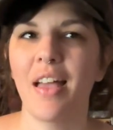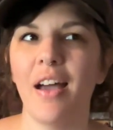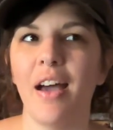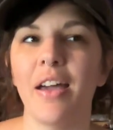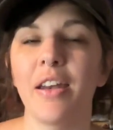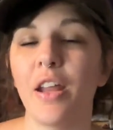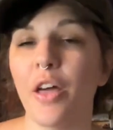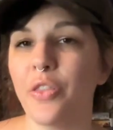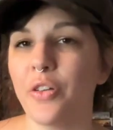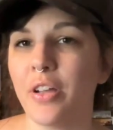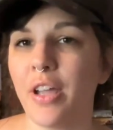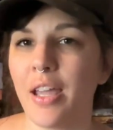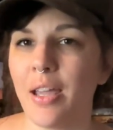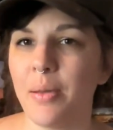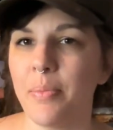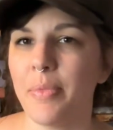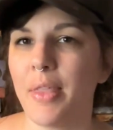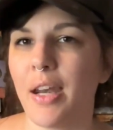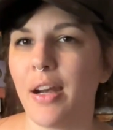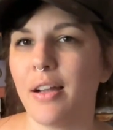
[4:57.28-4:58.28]
Another
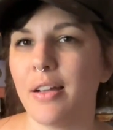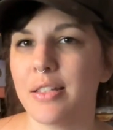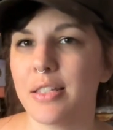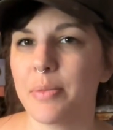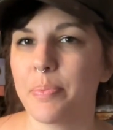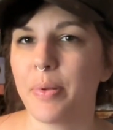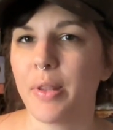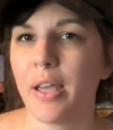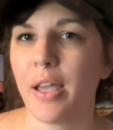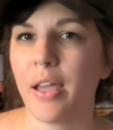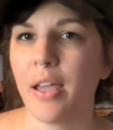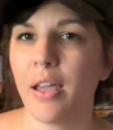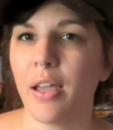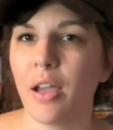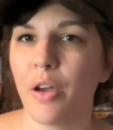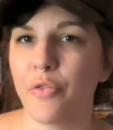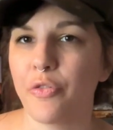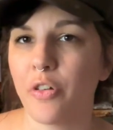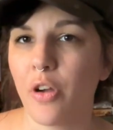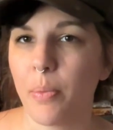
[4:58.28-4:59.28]
game that I got to play
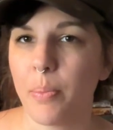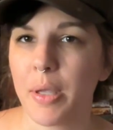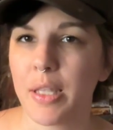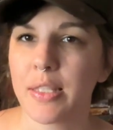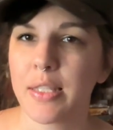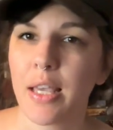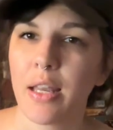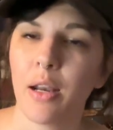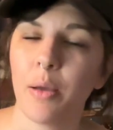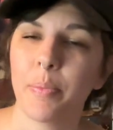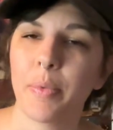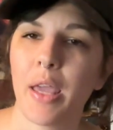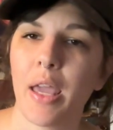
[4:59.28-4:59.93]
from Inside Up